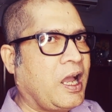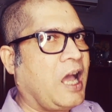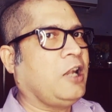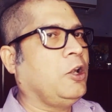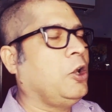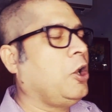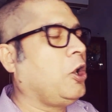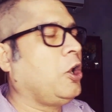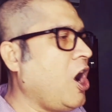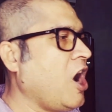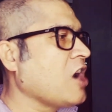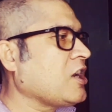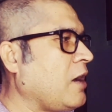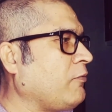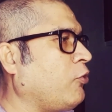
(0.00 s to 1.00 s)
a
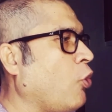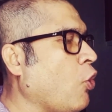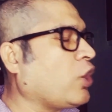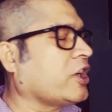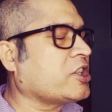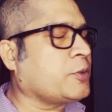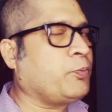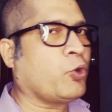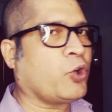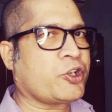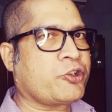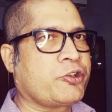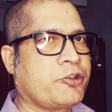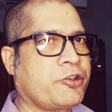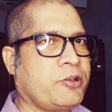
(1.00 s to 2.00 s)
lot of hocus
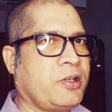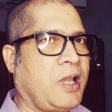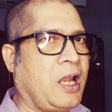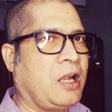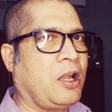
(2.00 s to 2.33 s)
pocus.